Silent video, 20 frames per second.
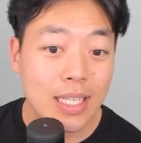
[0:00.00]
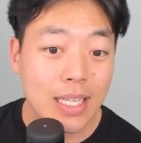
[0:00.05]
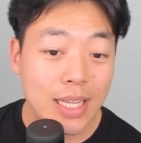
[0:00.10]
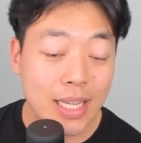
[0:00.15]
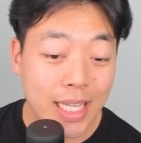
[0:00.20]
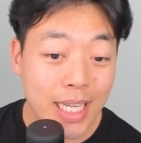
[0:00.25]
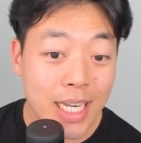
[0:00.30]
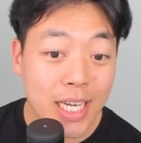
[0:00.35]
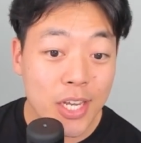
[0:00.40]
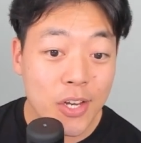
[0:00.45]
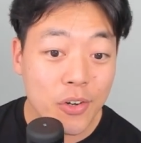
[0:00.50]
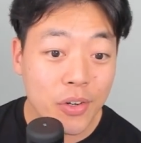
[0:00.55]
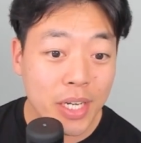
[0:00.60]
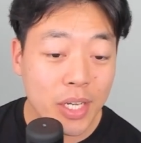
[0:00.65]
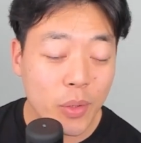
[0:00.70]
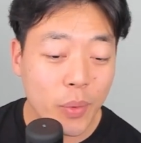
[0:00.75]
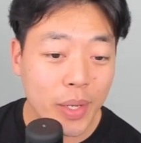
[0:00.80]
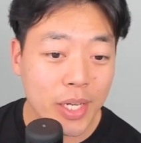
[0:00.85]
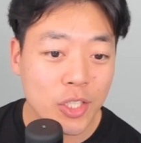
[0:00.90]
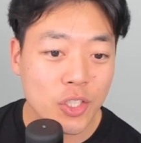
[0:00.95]
linear
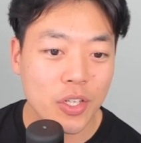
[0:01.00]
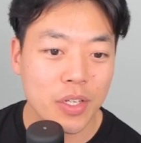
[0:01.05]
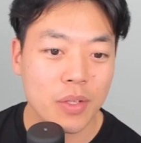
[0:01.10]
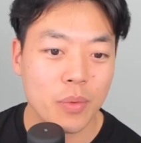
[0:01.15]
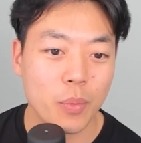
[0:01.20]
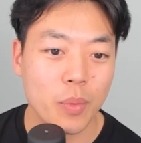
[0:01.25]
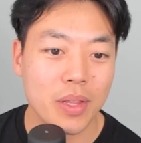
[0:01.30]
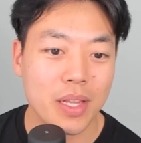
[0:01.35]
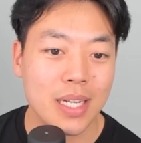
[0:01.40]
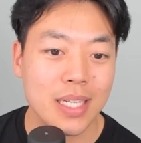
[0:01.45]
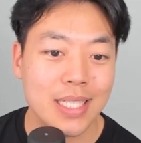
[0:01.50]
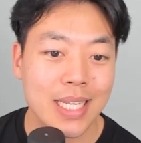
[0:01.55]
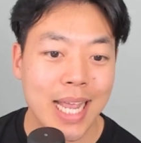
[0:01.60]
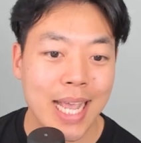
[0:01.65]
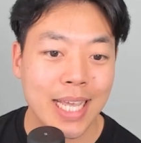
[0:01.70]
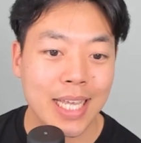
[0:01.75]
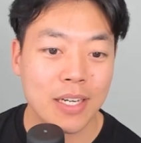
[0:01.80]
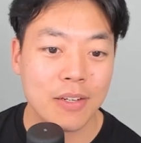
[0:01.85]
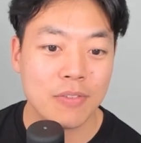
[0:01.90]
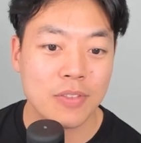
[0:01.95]
equation with a
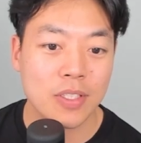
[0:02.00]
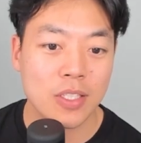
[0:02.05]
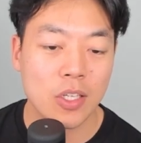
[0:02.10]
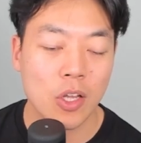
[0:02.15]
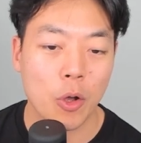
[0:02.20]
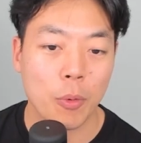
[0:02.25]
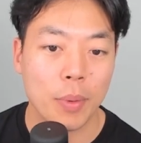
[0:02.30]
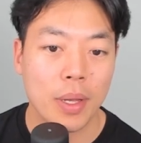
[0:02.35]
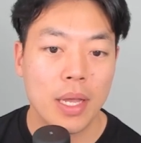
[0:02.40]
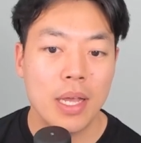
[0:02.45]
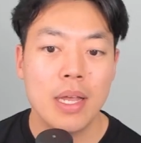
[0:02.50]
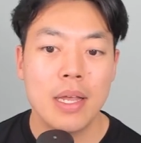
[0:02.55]
negative slope.